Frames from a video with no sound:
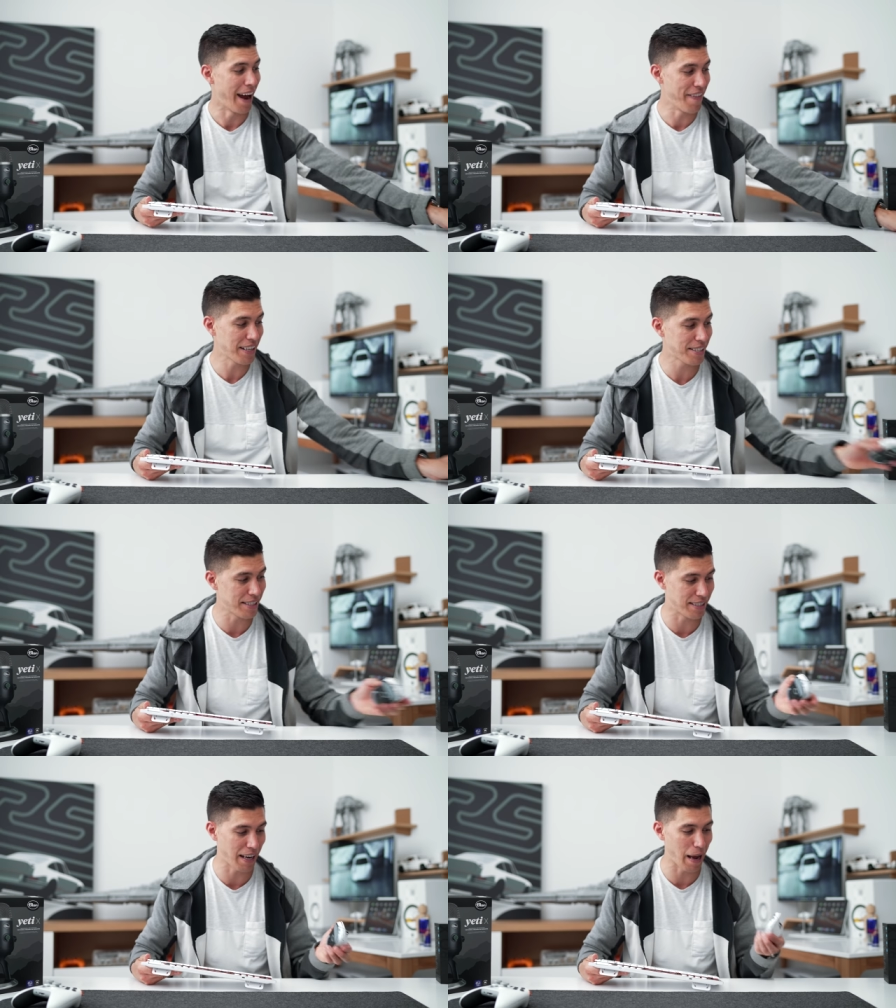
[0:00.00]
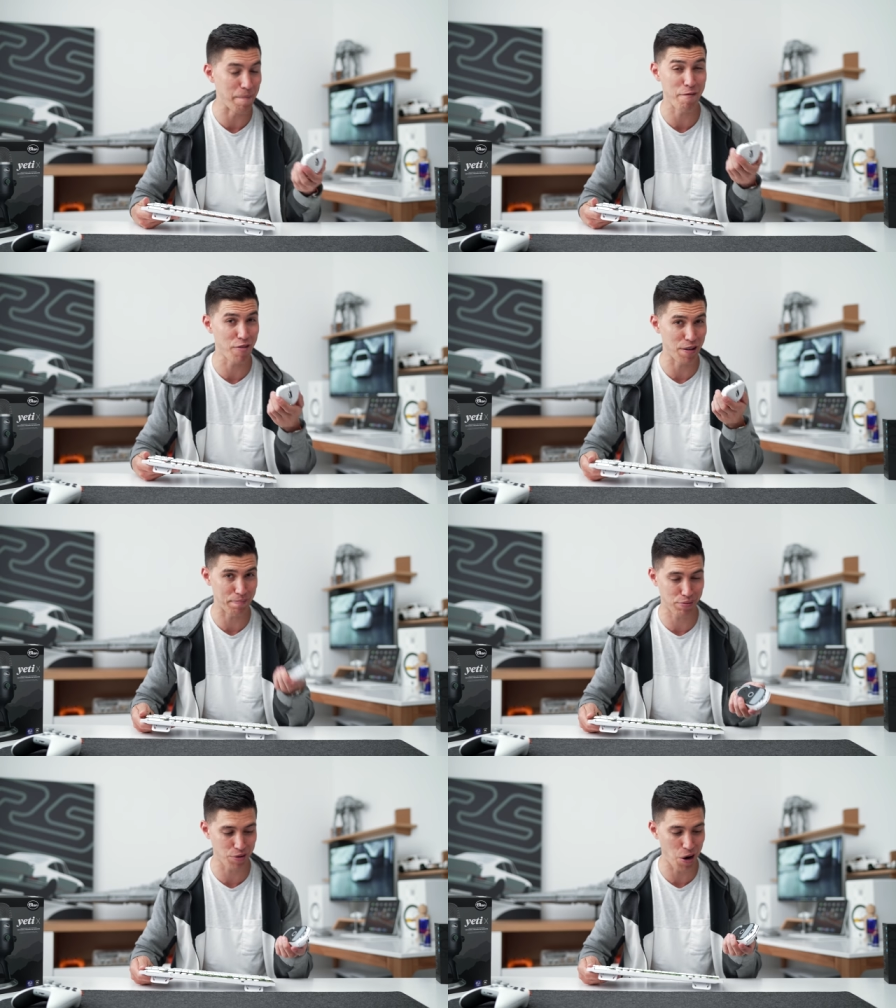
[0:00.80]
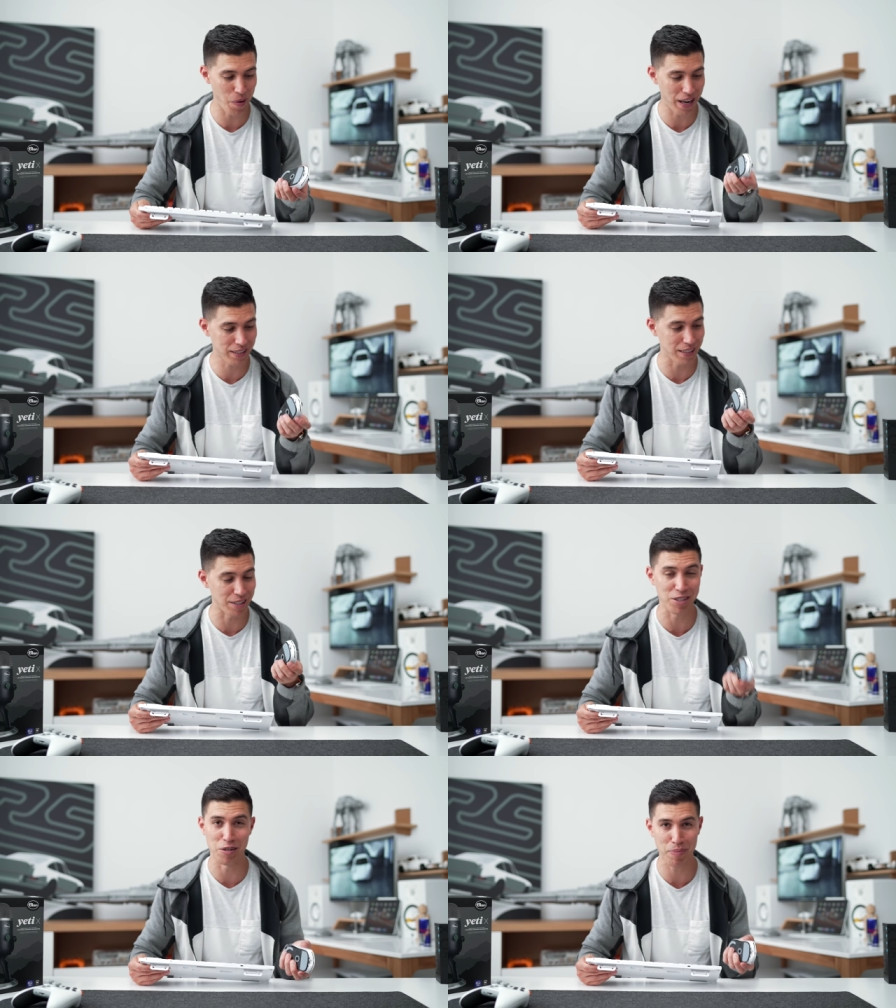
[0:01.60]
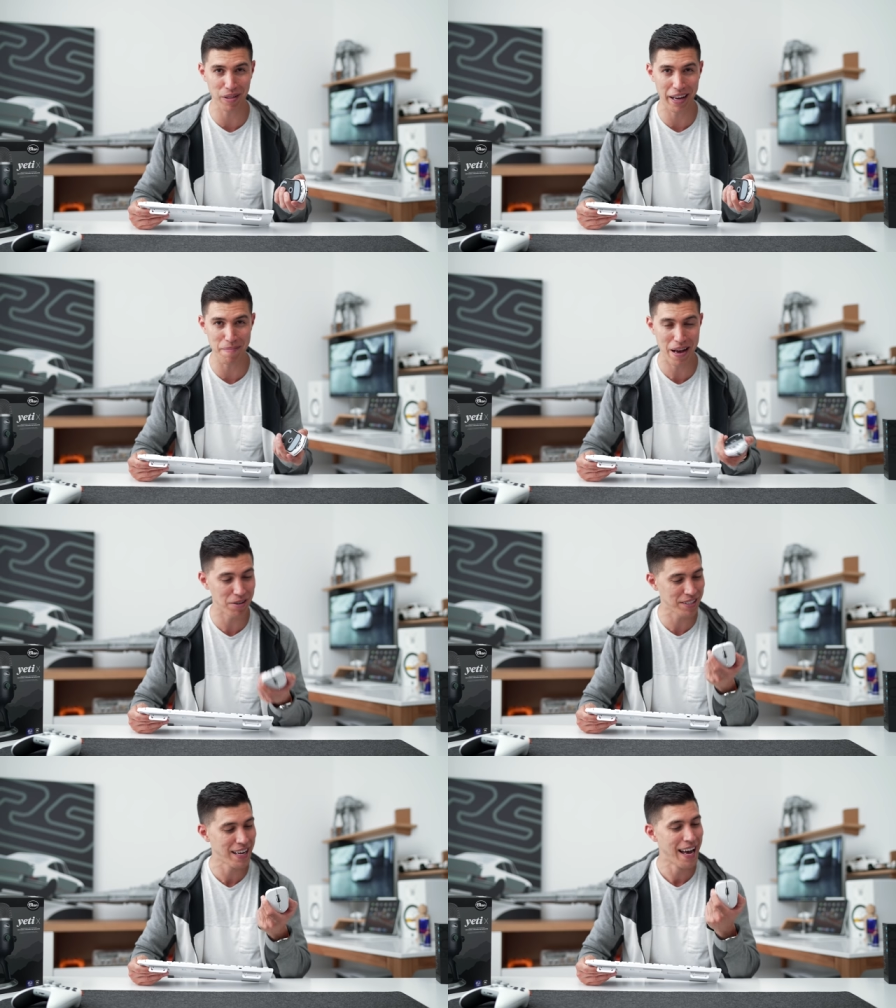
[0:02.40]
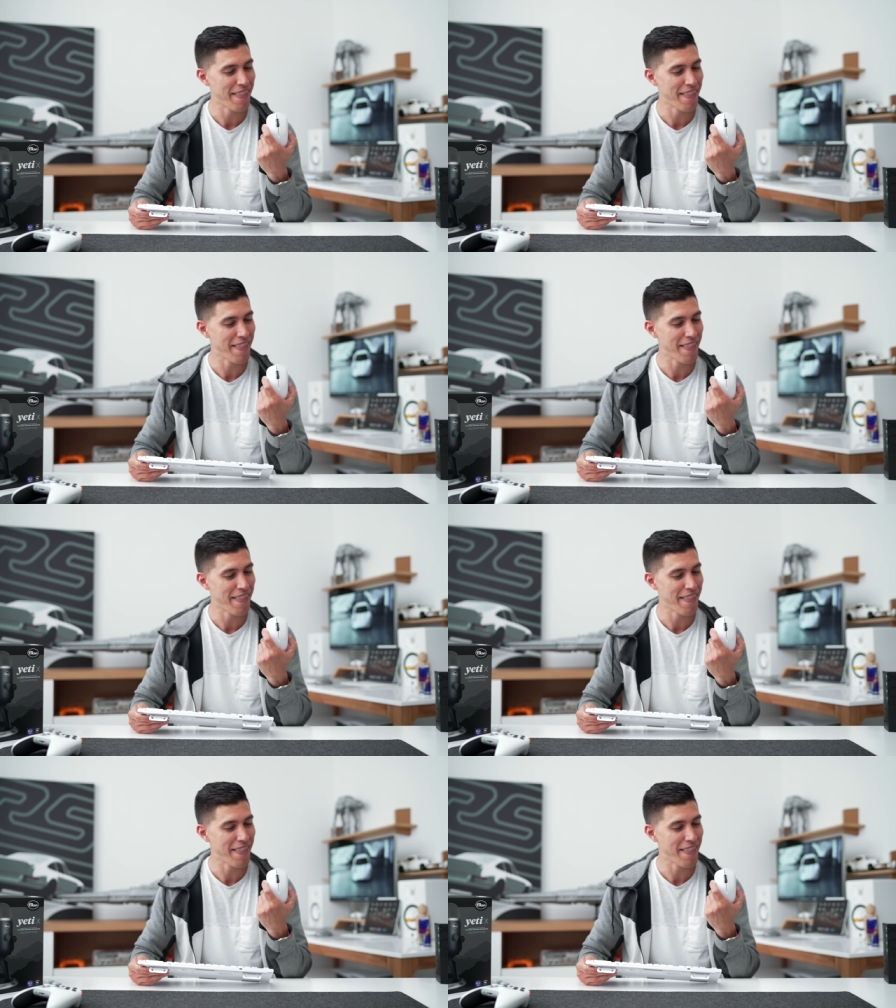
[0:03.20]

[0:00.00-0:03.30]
and that's the same for the Pro X Superlight mouse.